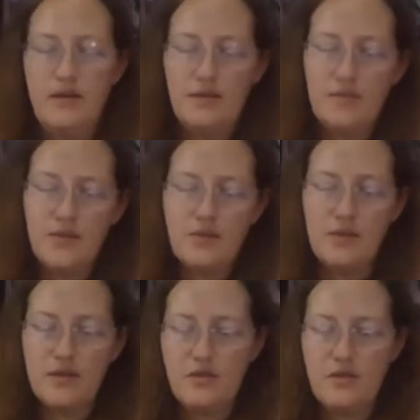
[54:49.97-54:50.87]
I'm
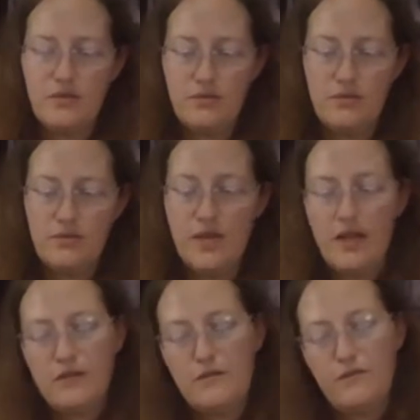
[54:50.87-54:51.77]
going to
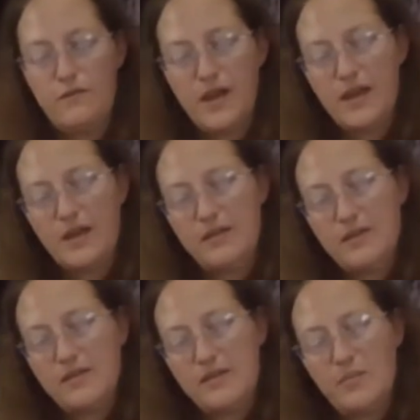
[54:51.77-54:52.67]
kind of find
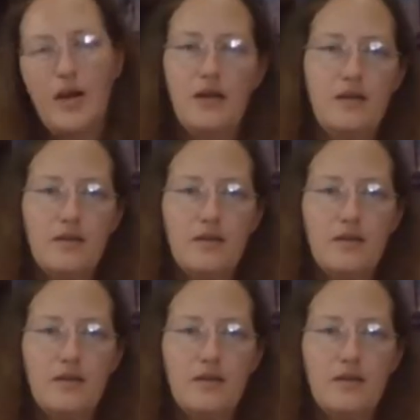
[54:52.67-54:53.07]
the spot